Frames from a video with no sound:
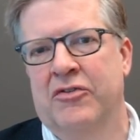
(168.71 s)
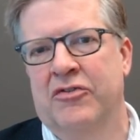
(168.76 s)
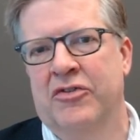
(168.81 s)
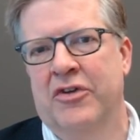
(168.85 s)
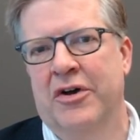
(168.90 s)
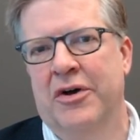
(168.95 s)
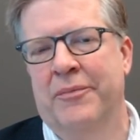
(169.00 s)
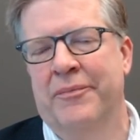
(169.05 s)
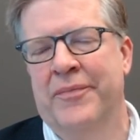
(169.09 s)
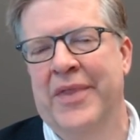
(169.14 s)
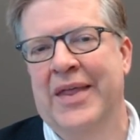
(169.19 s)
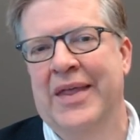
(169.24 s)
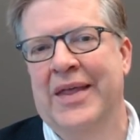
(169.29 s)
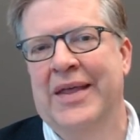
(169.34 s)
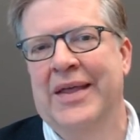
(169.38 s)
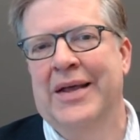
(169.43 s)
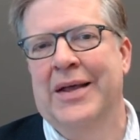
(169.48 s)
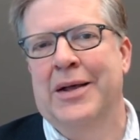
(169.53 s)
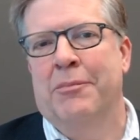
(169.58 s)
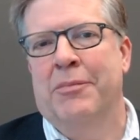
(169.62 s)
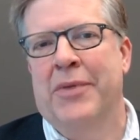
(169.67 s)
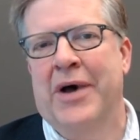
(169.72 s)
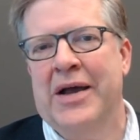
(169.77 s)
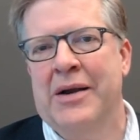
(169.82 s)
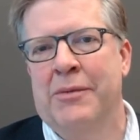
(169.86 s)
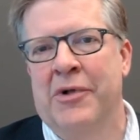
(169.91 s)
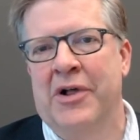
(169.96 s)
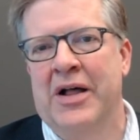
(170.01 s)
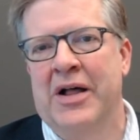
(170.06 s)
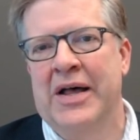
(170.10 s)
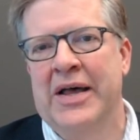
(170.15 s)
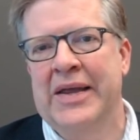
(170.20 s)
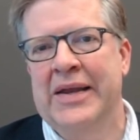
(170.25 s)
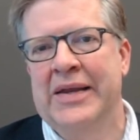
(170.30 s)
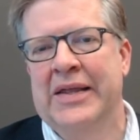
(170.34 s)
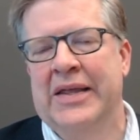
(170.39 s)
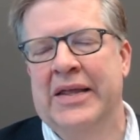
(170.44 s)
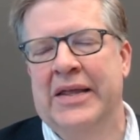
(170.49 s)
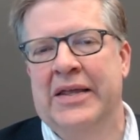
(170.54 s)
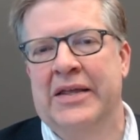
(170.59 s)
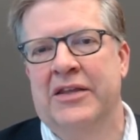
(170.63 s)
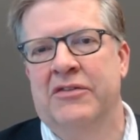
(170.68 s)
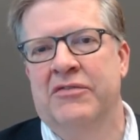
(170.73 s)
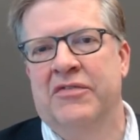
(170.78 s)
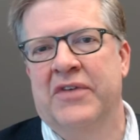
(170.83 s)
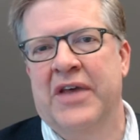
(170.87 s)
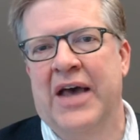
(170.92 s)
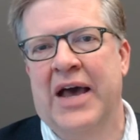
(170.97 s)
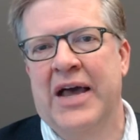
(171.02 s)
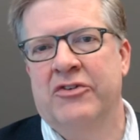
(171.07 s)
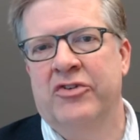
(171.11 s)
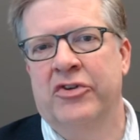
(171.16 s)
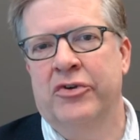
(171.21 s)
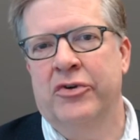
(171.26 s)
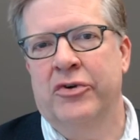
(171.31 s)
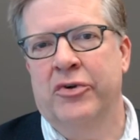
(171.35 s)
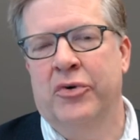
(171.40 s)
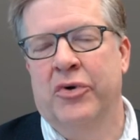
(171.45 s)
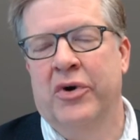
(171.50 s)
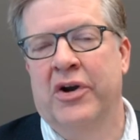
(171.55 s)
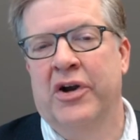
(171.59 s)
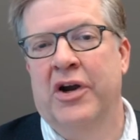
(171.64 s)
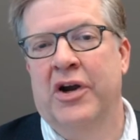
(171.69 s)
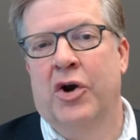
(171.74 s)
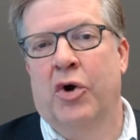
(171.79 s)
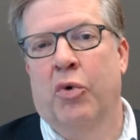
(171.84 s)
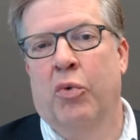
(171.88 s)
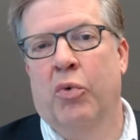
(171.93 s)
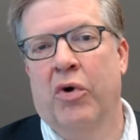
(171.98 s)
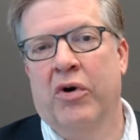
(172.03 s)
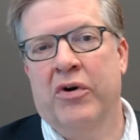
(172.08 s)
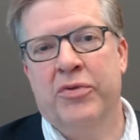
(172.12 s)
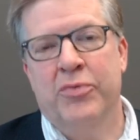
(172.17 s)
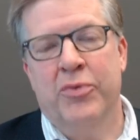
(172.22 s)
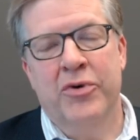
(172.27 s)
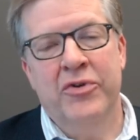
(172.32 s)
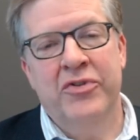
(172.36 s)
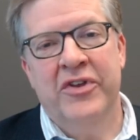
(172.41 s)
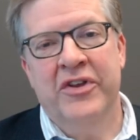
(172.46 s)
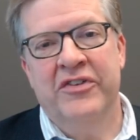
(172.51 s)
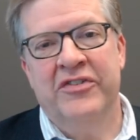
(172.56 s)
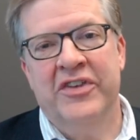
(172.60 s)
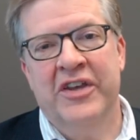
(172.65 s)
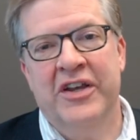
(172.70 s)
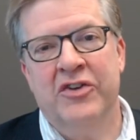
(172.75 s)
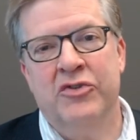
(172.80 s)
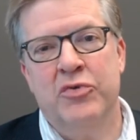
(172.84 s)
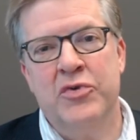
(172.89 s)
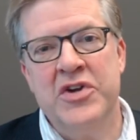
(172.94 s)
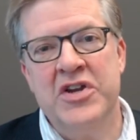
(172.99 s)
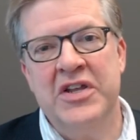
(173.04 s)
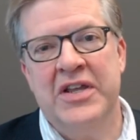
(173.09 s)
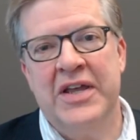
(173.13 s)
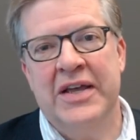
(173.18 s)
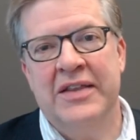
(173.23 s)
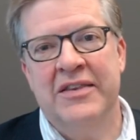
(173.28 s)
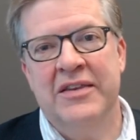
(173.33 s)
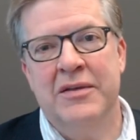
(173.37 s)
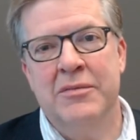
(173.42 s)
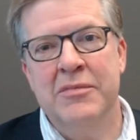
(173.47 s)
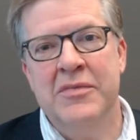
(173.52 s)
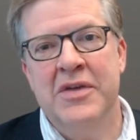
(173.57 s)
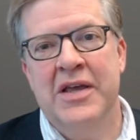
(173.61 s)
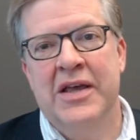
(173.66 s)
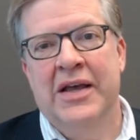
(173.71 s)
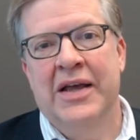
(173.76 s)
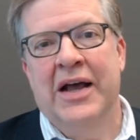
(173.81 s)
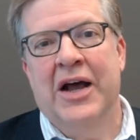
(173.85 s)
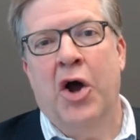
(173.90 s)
So bottom line, you've got to work through these things when you get them,